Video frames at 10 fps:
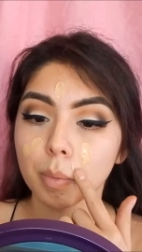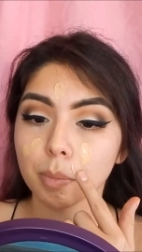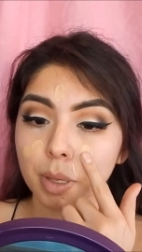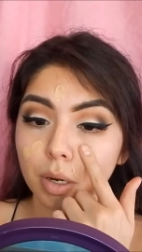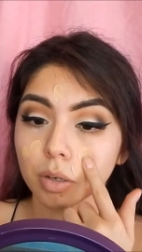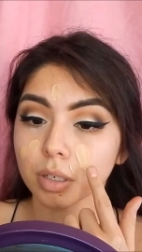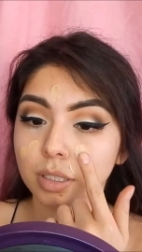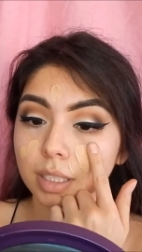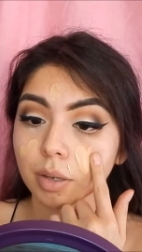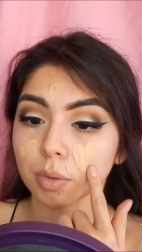middle,
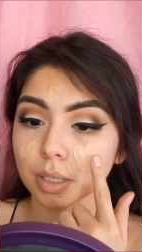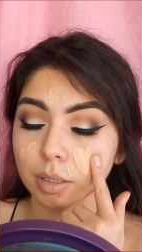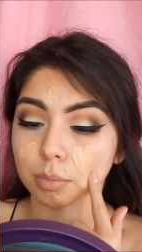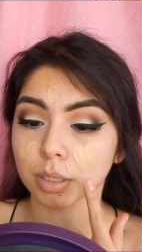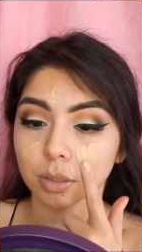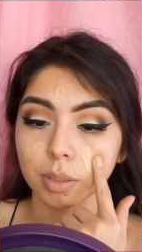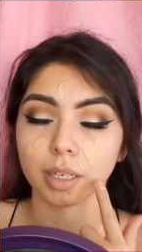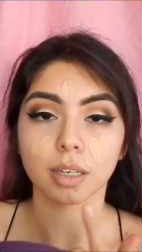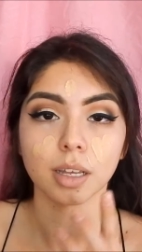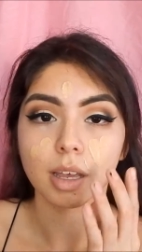because I will end up, you know, like
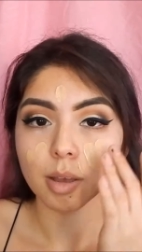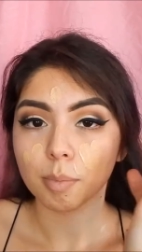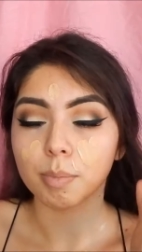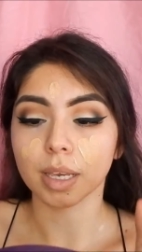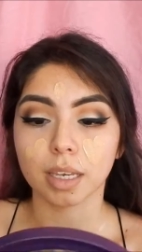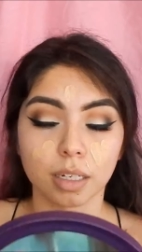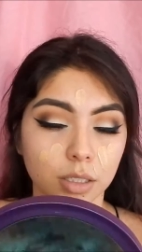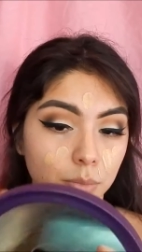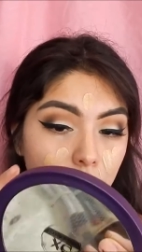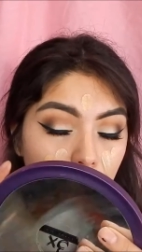making
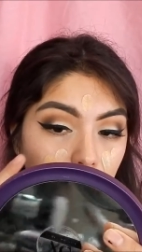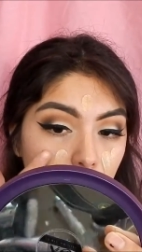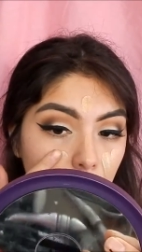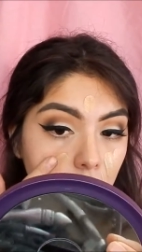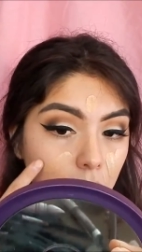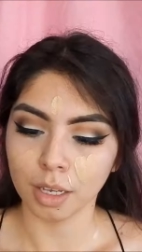its way out there.